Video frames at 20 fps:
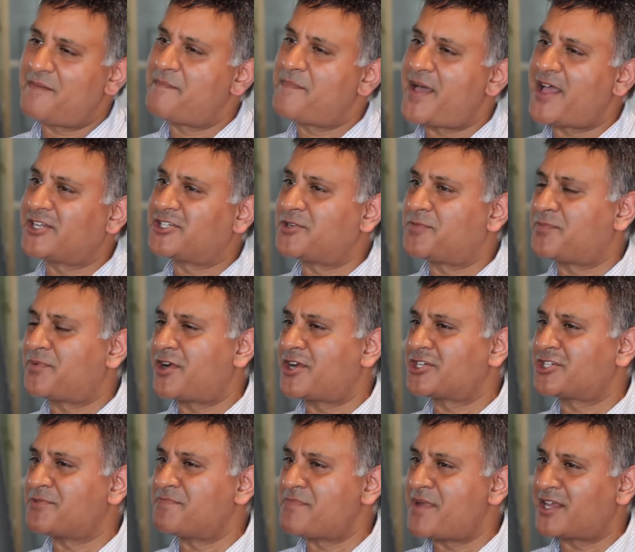badger
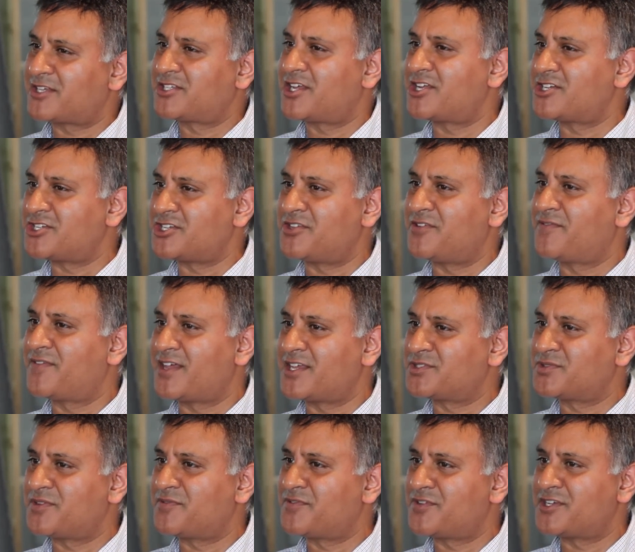brush and massaging your
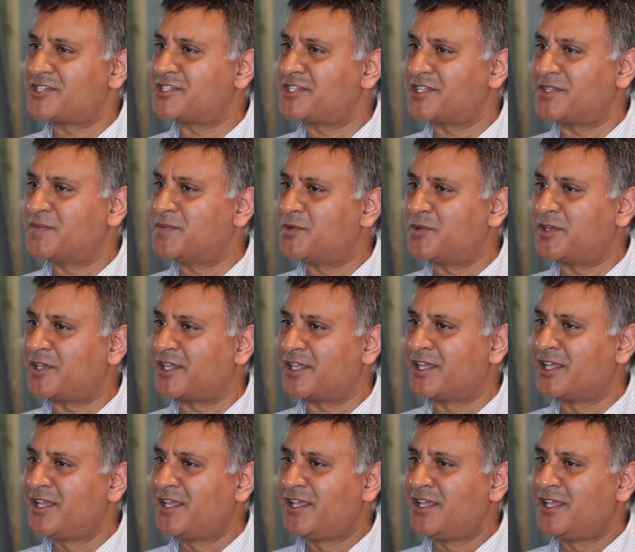face with it first thing in the morning.